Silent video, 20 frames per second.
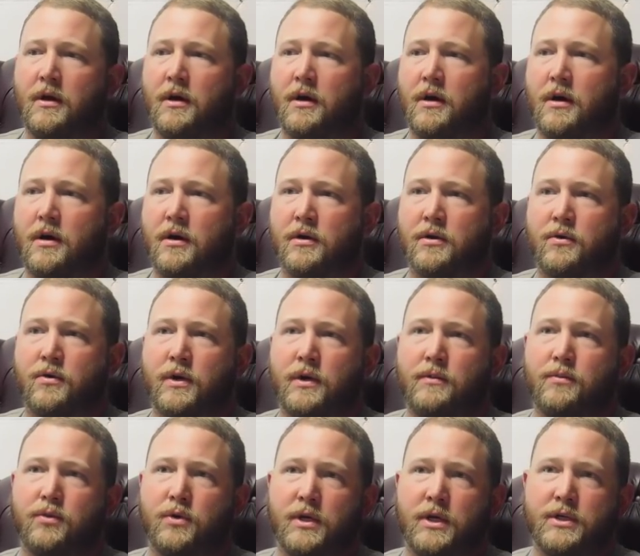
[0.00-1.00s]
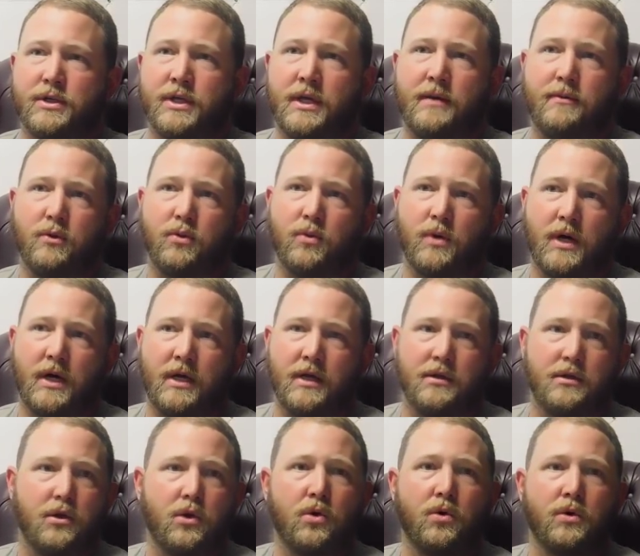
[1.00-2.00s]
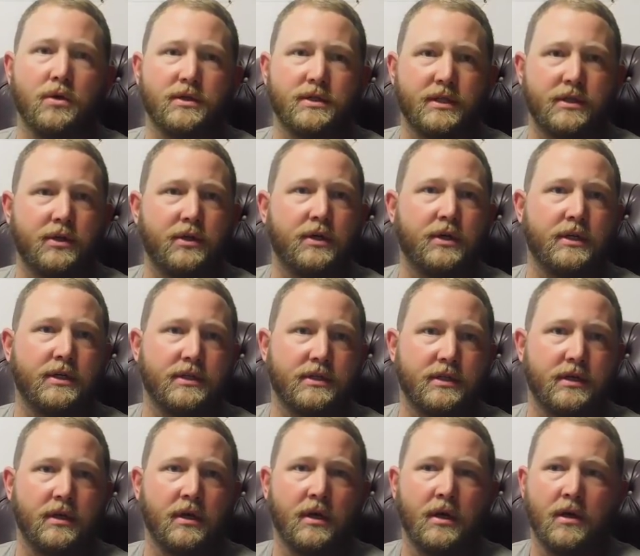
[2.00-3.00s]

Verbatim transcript: uh, Creek Bridge, Hemingway, and Loris, and us.